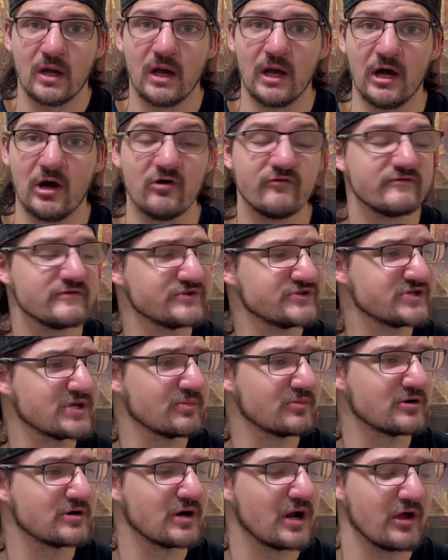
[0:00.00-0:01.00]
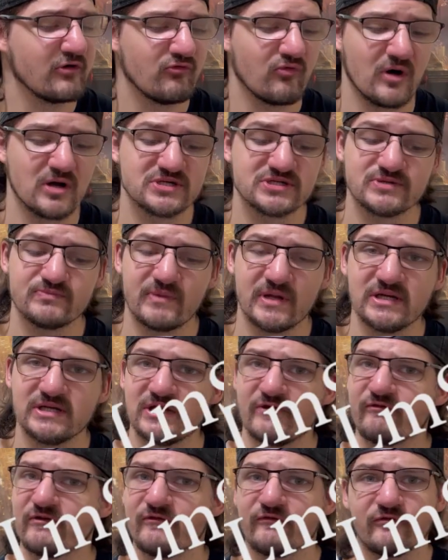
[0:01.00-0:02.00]
Uh, over the summer, I've watched many
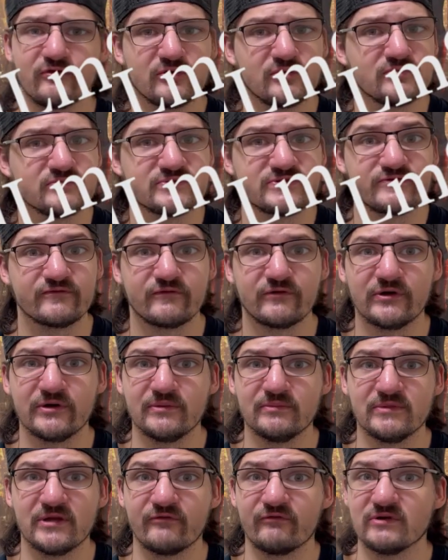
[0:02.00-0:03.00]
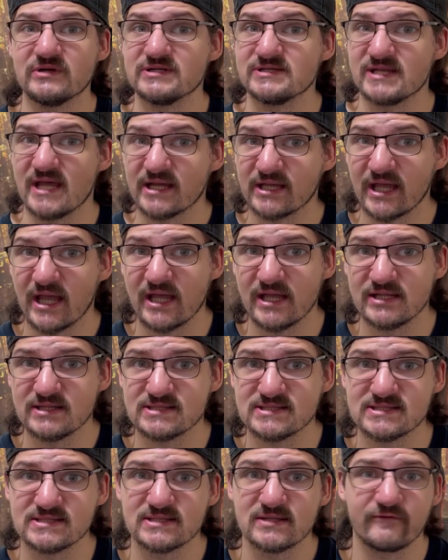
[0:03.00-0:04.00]
different films from different
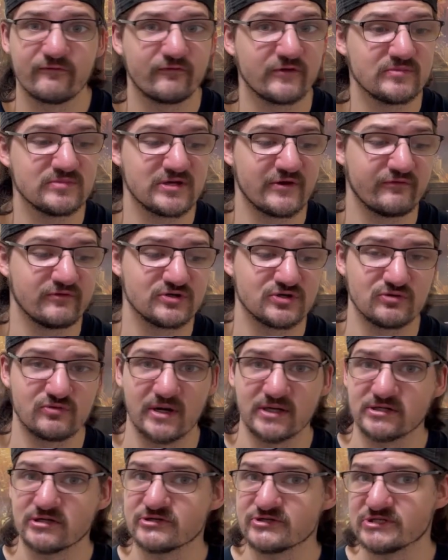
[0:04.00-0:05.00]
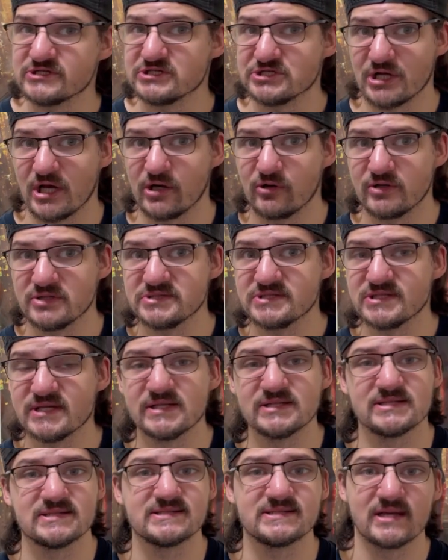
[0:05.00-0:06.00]
decades, from different directors and genres,
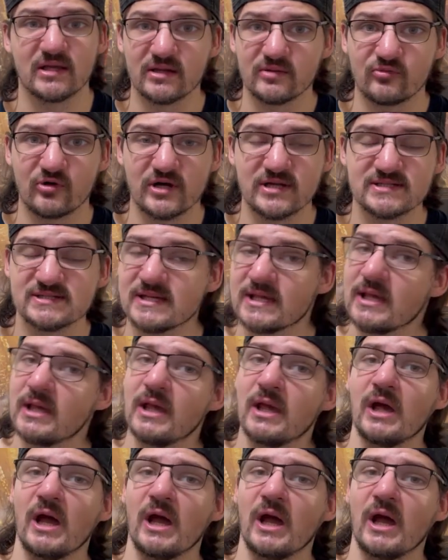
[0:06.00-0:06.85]
and to celebrate,